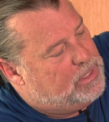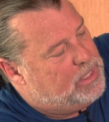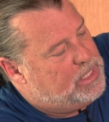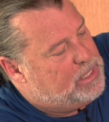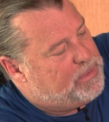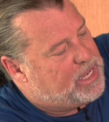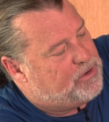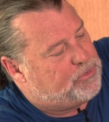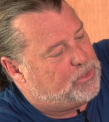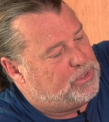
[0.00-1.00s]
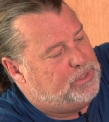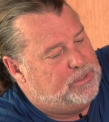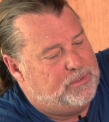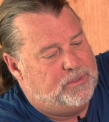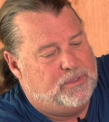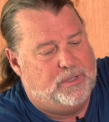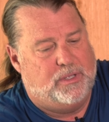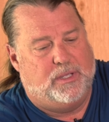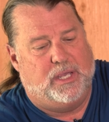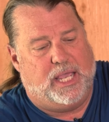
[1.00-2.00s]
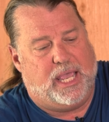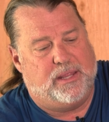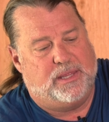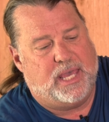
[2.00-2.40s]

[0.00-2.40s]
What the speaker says: into the manifold, and